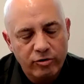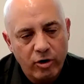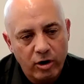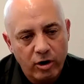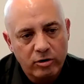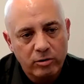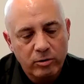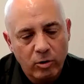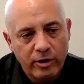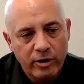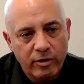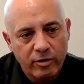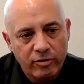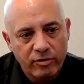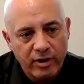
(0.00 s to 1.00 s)
talk to
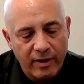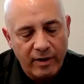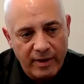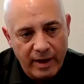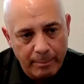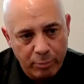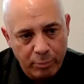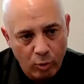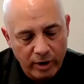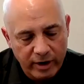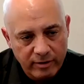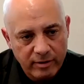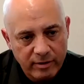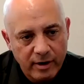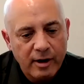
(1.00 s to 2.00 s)
lawyers at that point,